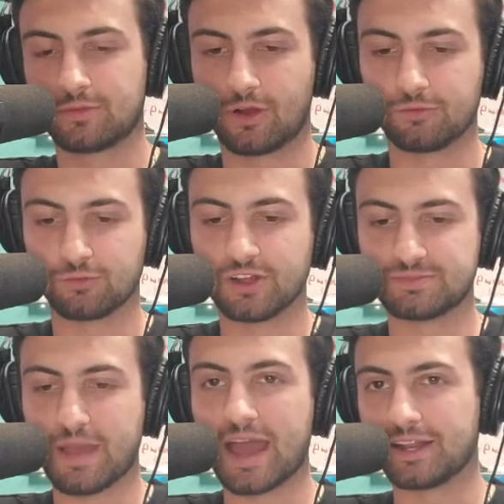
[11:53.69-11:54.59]
runs
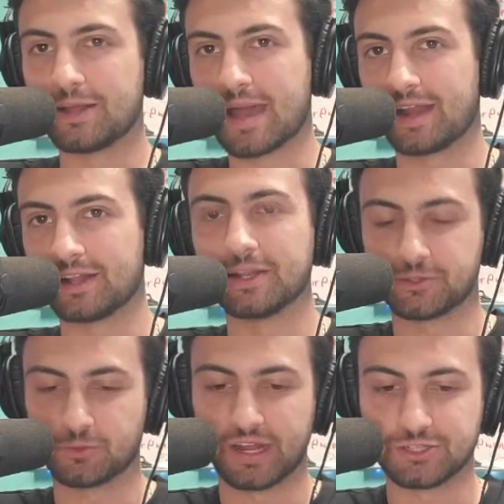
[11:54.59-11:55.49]
batted in
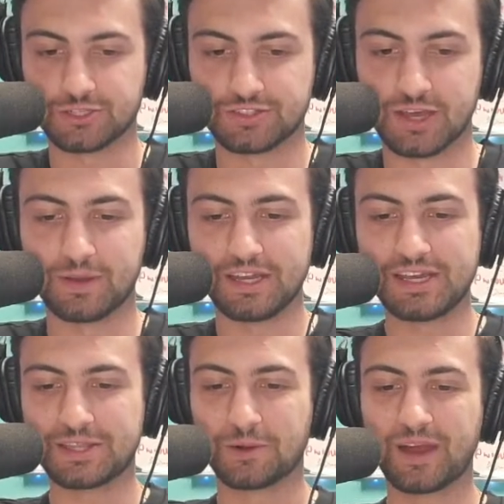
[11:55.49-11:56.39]
is what I just said, but
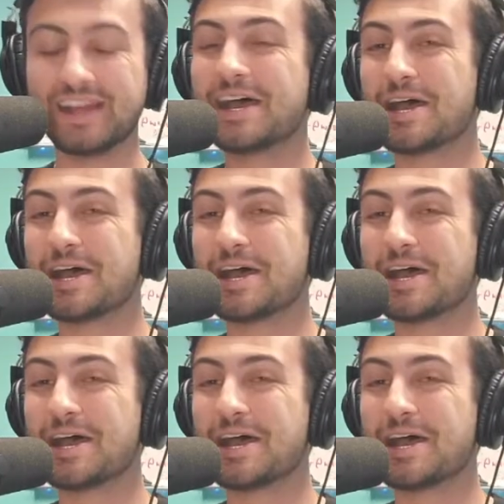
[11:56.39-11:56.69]
either way,